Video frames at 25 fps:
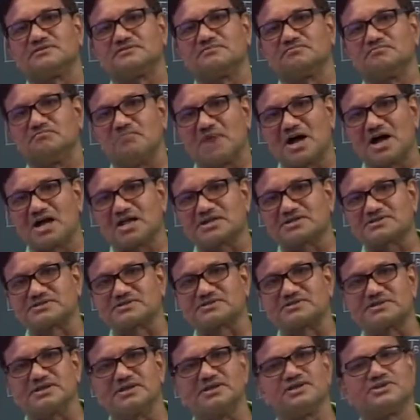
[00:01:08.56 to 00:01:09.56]
mass
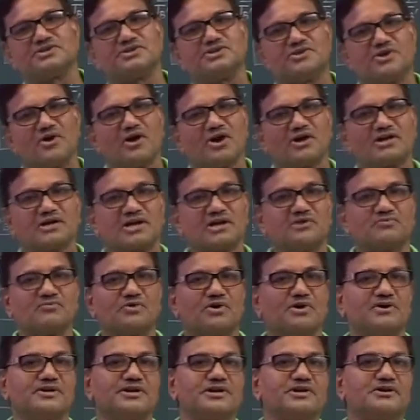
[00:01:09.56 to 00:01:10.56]
is not
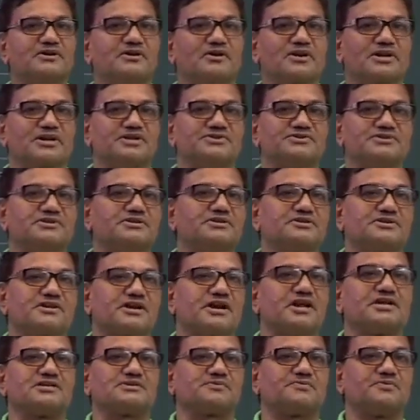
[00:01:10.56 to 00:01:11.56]
involved in Lorentzian
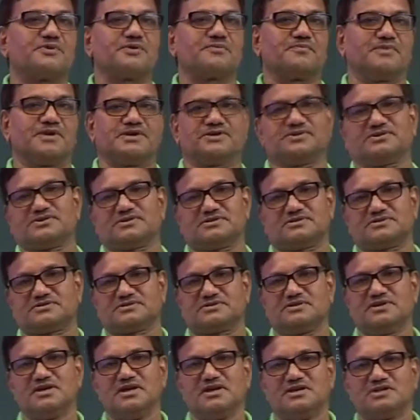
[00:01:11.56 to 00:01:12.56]
transformations,
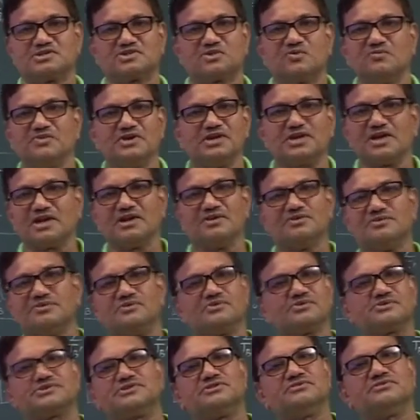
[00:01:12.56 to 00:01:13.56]
so we
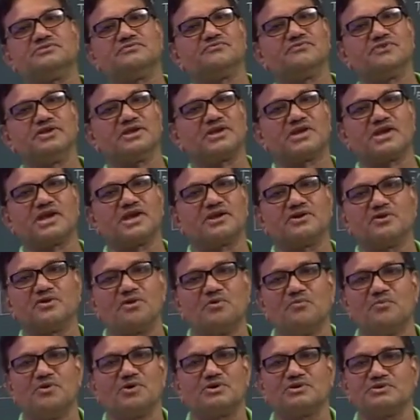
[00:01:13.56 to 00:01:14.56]
can no
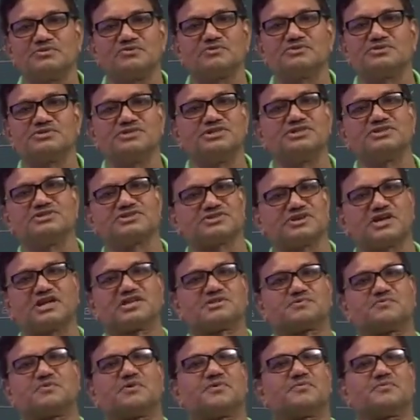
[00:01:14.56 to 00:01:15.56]
more use these
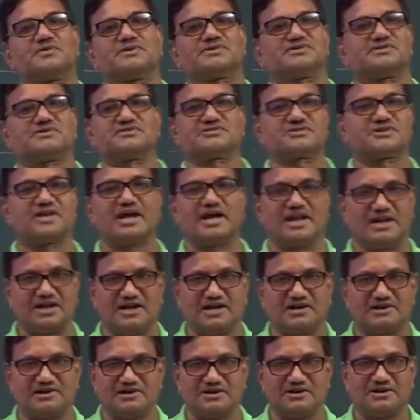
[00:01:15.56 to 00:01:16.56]
transformations
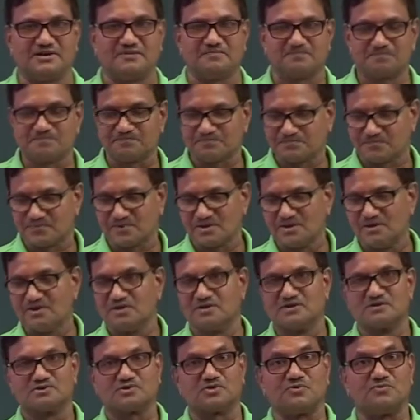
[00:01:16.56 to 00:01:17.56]
directly.
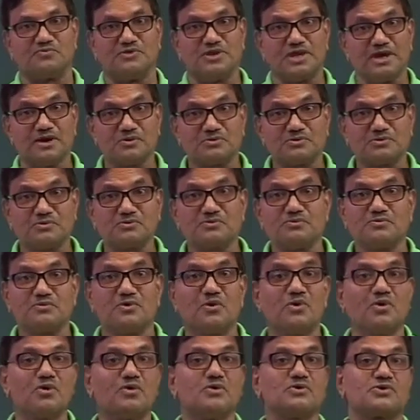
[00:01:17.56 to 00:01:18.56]
So we have to
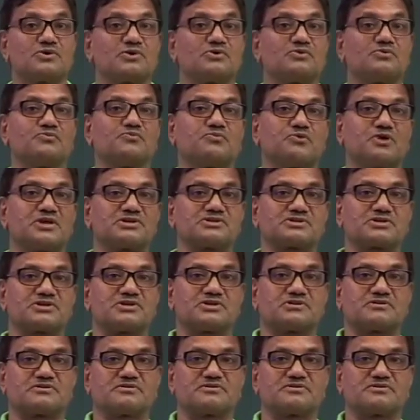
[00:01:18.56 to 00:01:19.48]
go to first